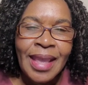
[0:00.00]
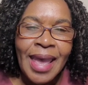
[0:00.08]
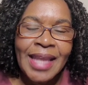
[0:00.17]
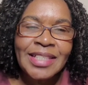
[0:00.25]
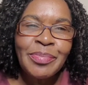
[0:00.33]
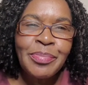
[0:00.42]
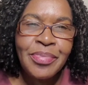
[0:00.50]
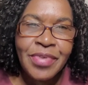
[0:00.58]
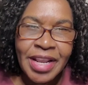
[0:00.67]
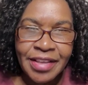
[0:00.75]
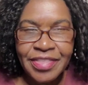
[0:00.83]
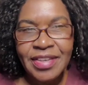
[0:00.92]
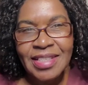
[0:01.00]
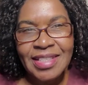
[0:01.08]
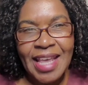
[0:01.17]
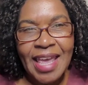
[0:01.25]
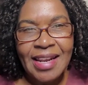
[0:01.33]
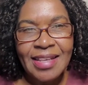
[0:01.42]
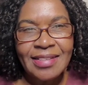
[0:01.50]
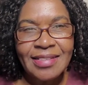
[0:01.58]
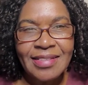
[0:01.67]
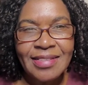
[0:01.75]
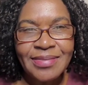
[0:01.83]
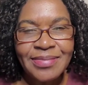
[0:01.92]
and break their
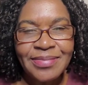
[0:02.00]
silence.